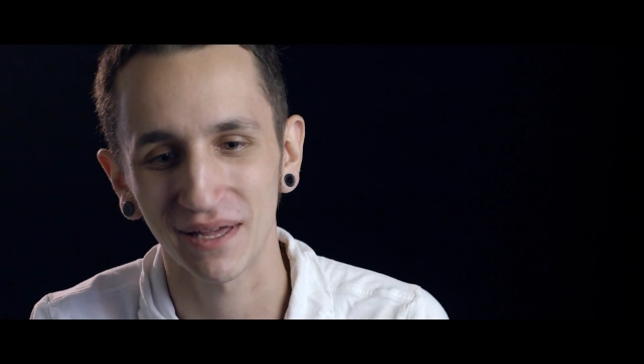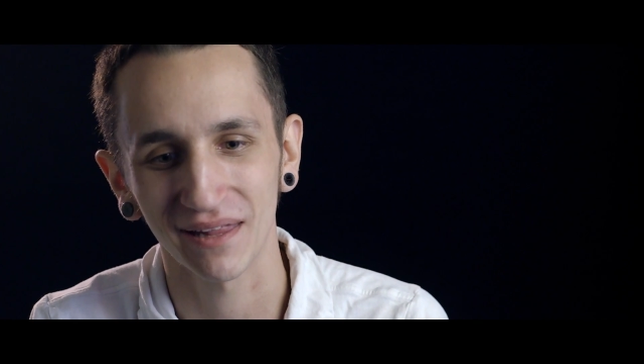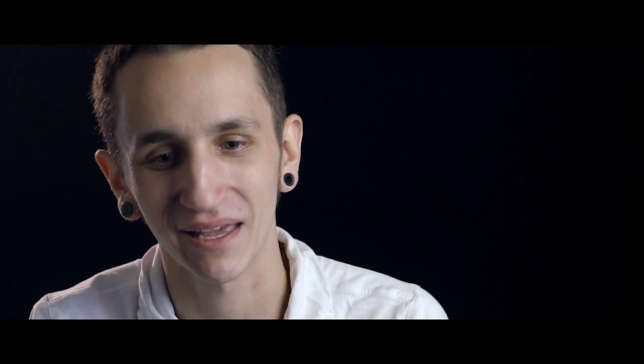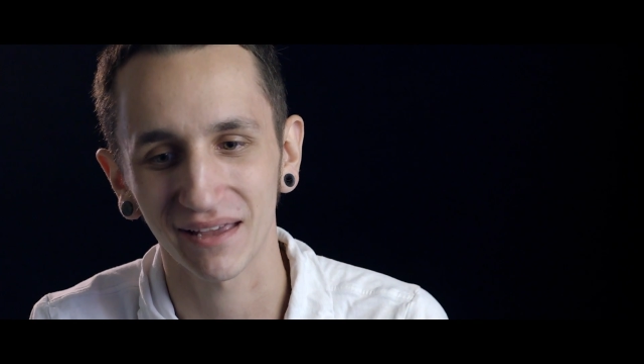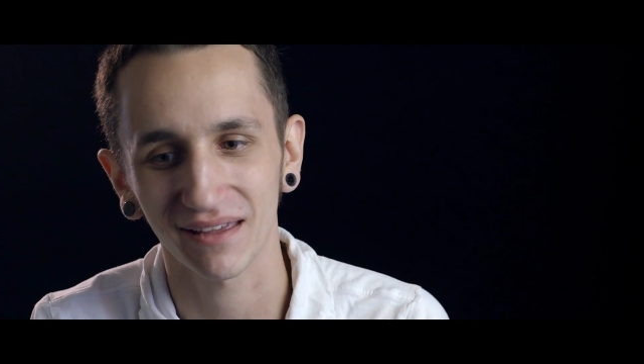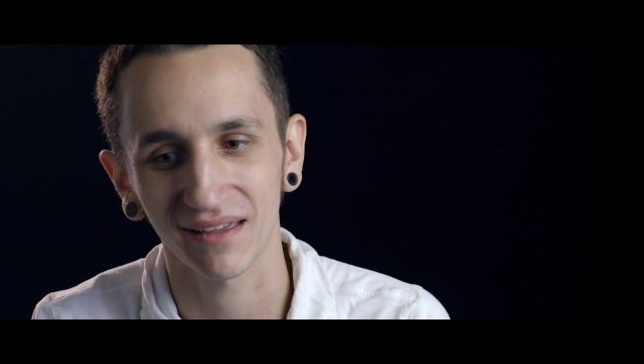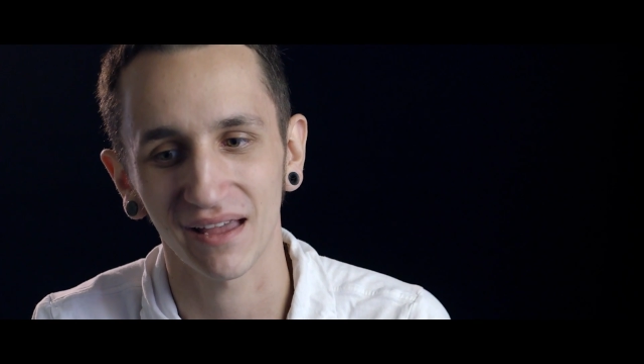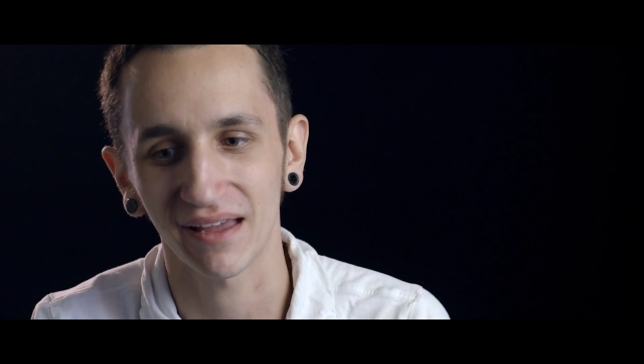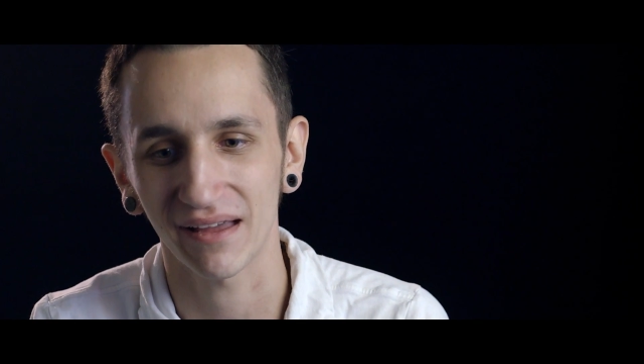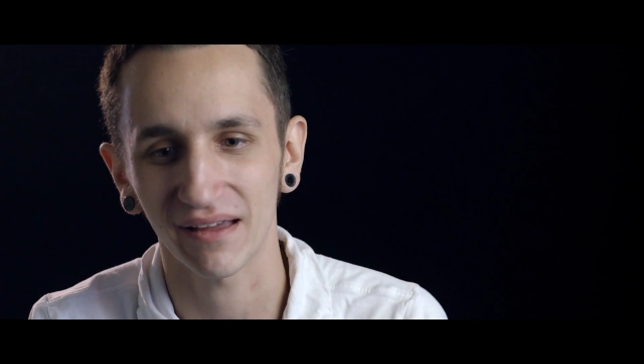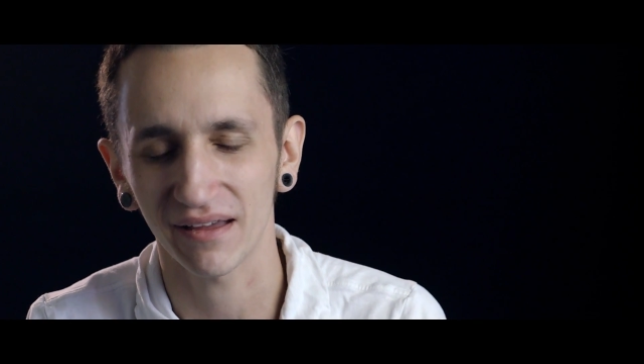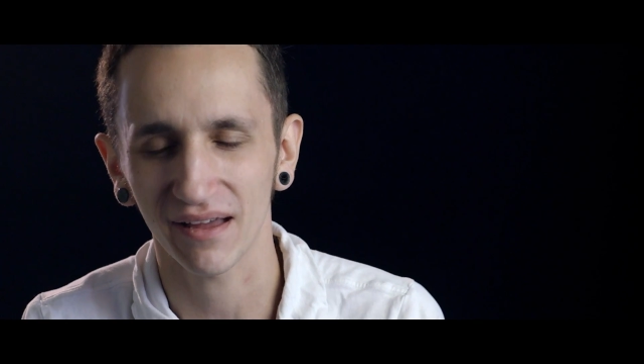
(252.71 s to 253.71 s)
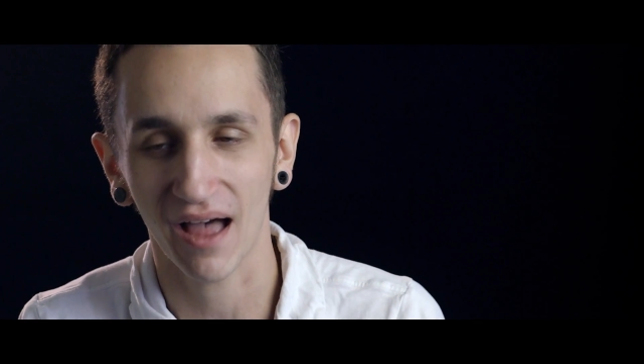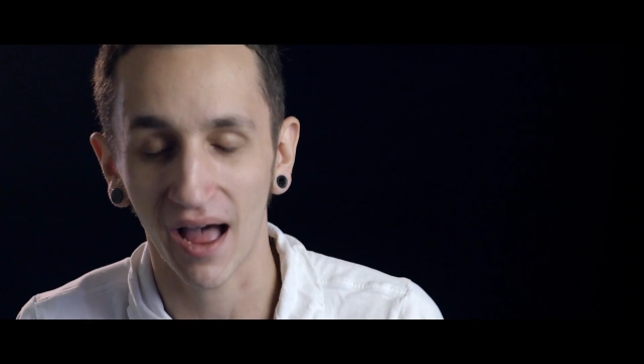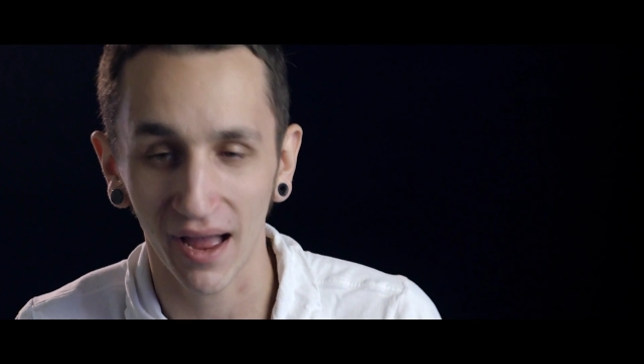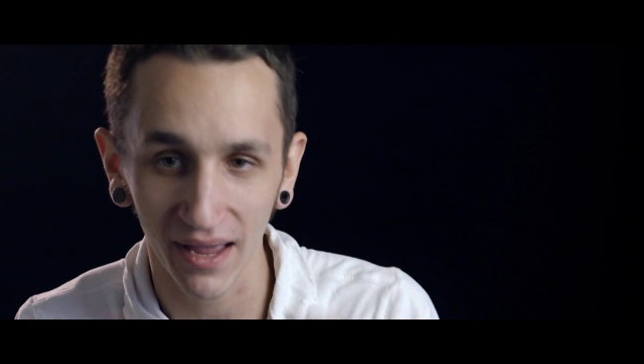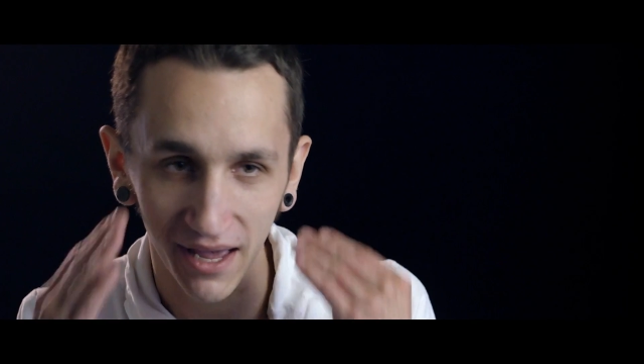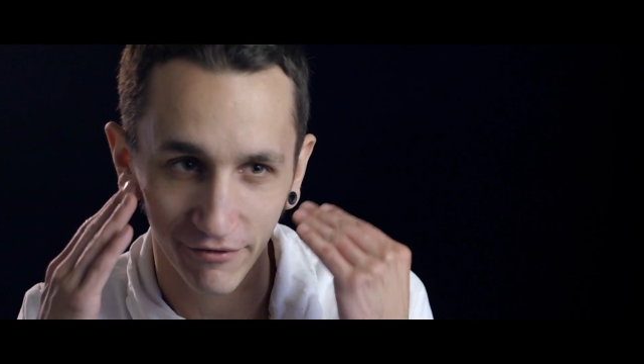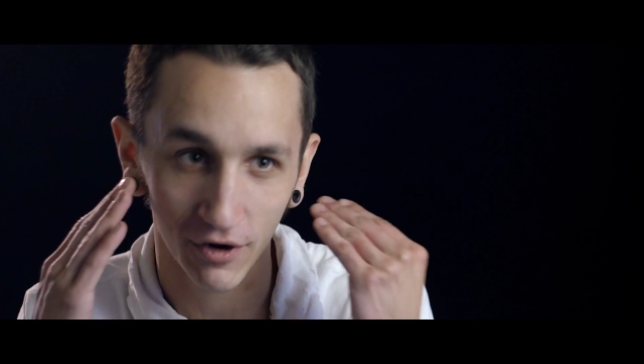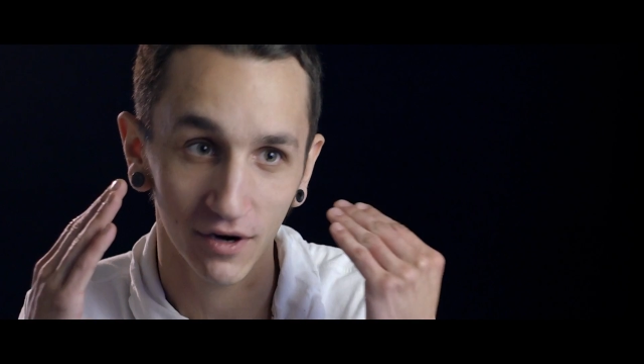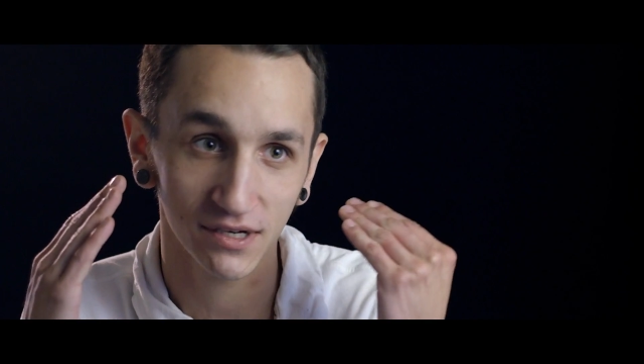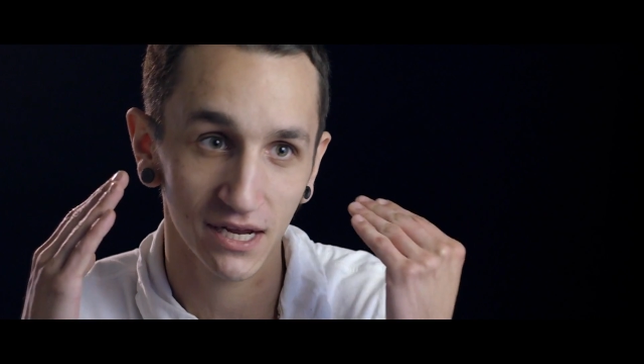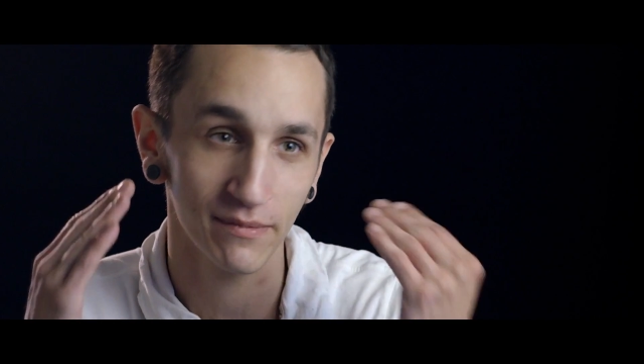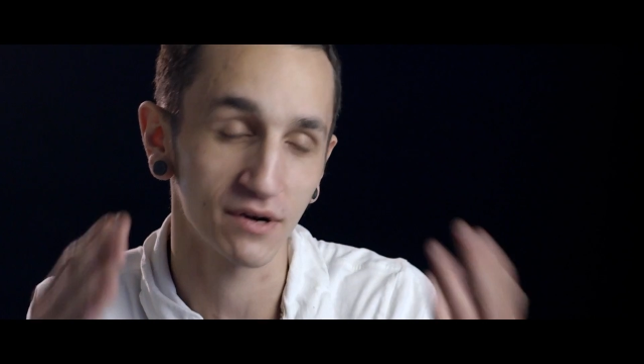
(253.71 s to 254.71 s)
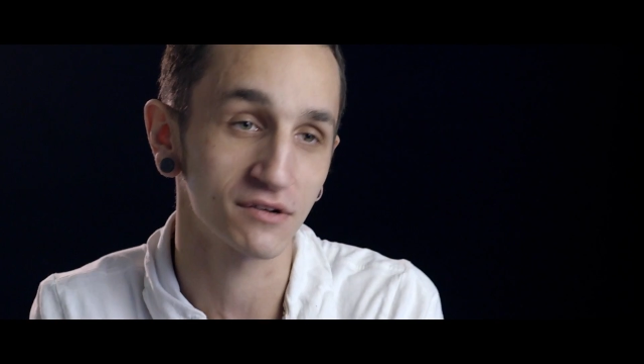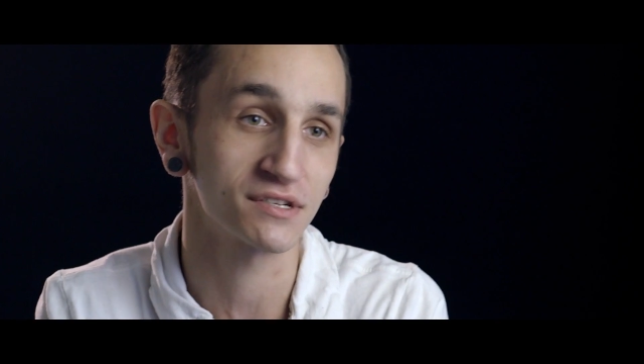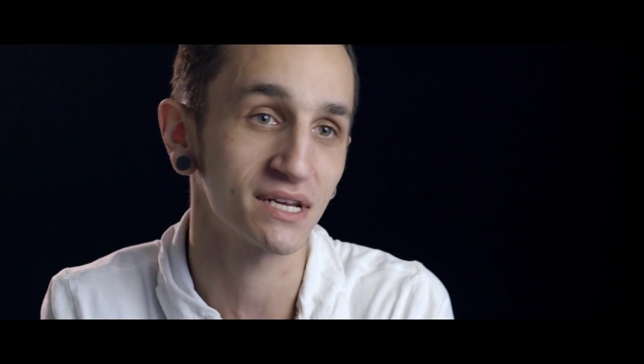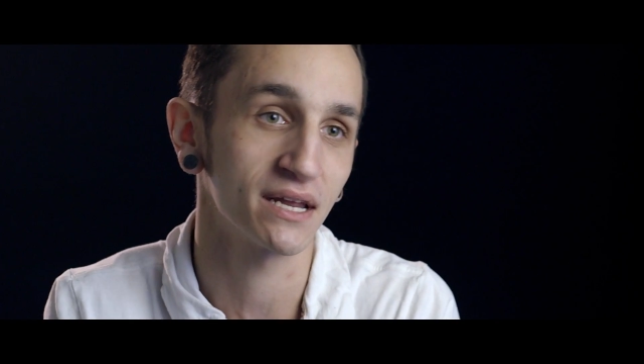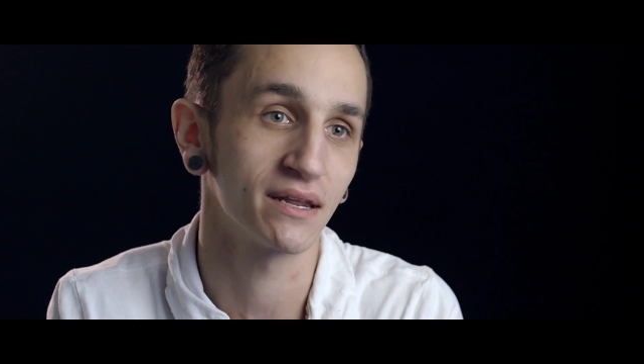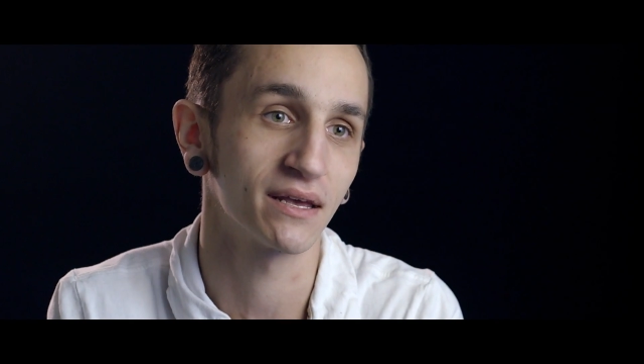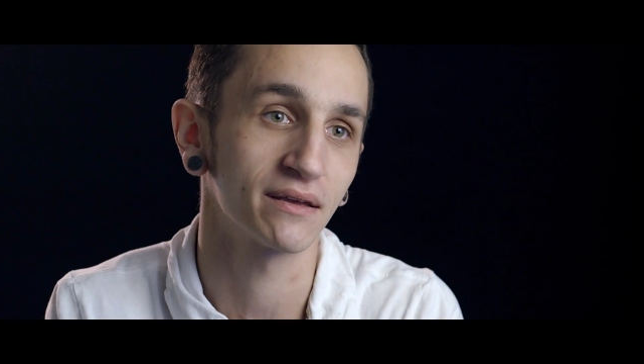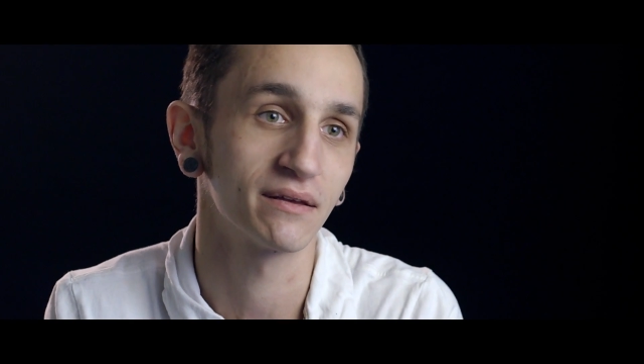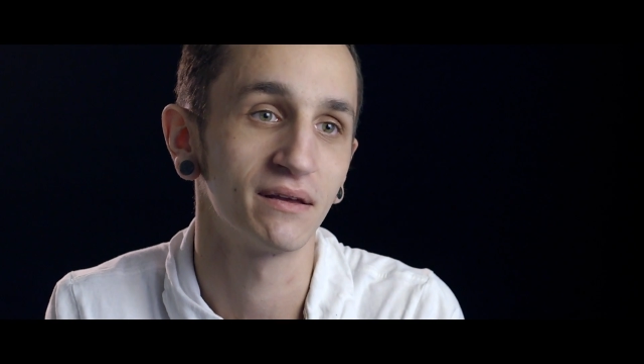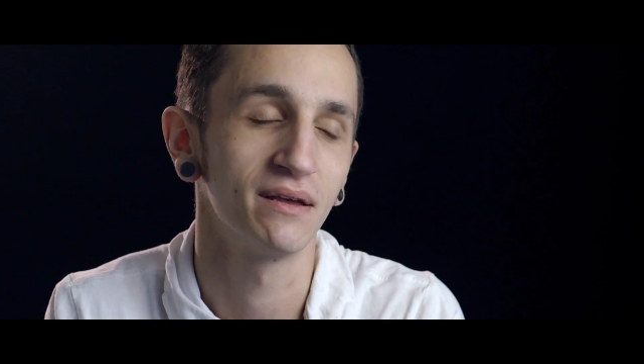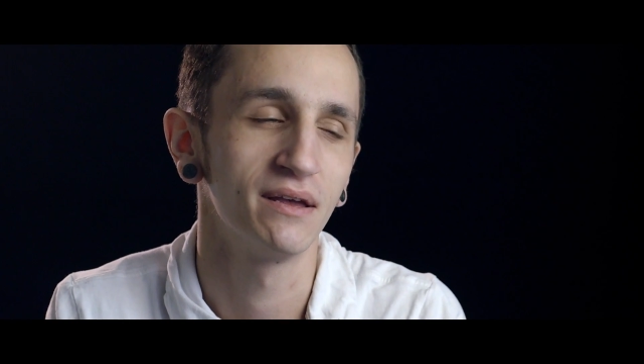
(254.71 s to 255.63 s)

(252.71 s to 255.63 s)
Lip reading: Like, I have a hard time understanding